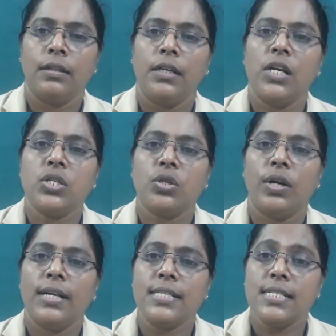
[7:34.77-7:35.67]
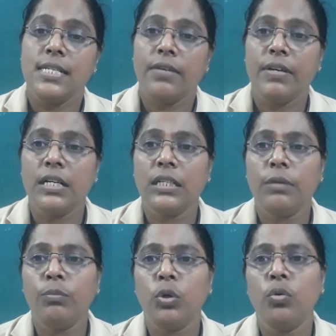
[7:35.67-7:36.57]
Dear students, never
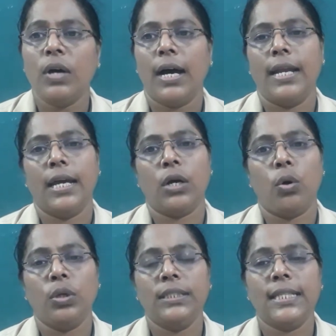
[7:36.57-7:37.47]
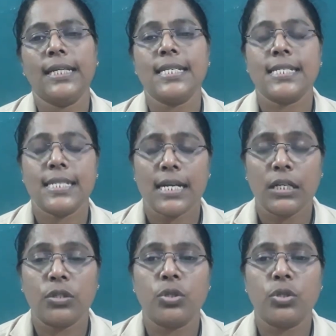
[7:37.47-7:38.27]
remove any clothing stuck